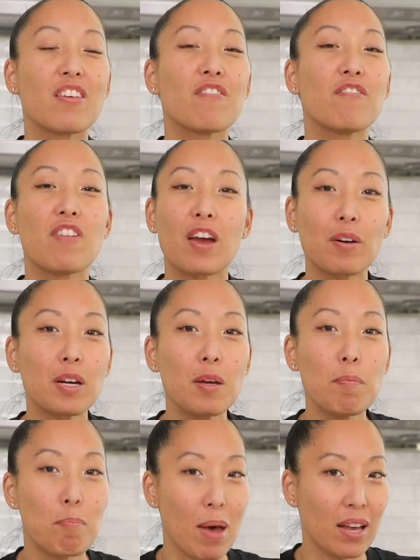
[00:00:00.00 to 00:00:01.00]
the very
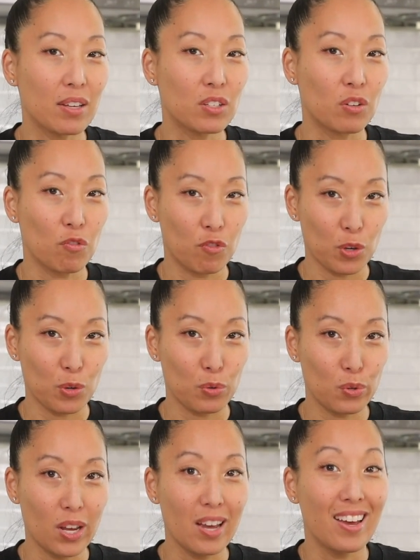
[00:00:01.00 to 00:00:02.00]
best
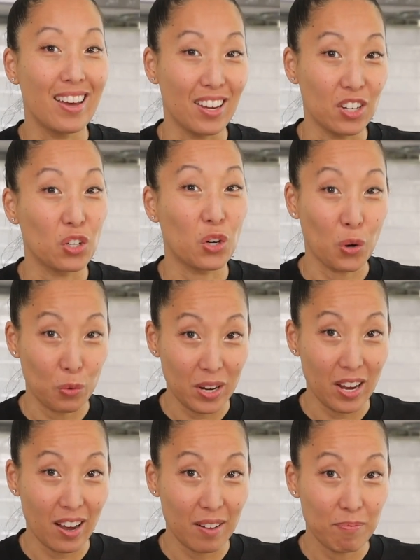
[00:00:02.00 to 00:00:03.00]
food in
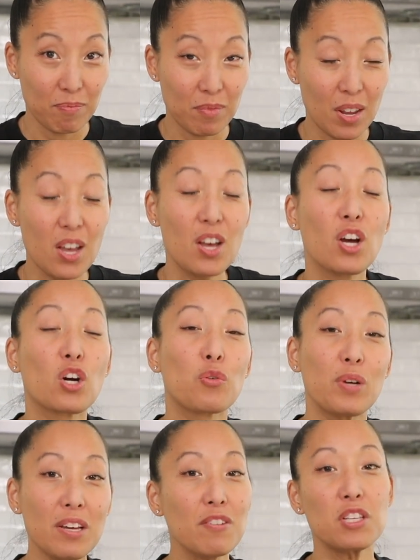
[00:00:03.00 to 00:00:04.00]
Korea.
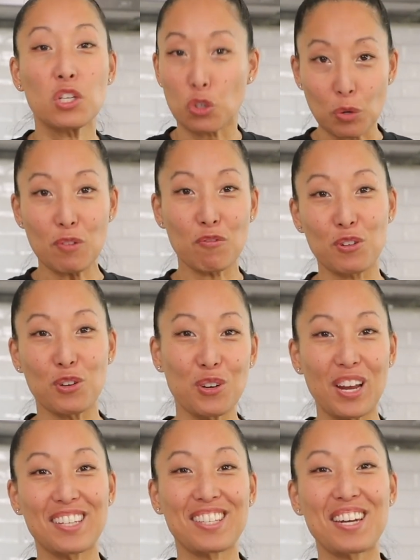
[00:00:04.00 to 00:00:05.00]
Korean street food,
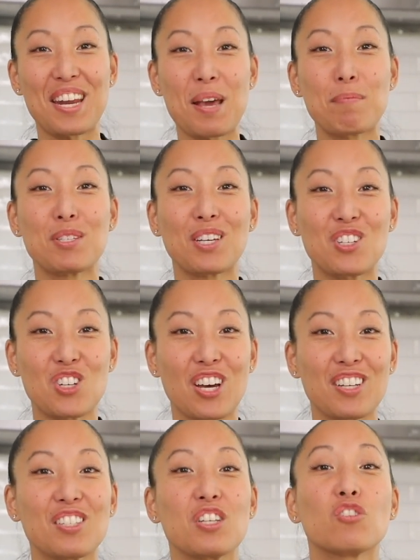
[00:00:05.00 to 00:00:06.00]
as the name
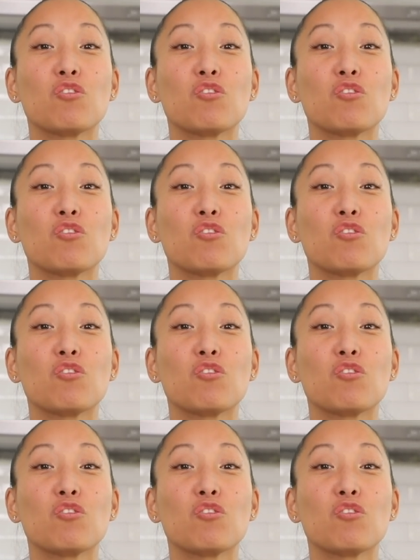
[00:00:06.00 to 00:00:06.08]
suggests, is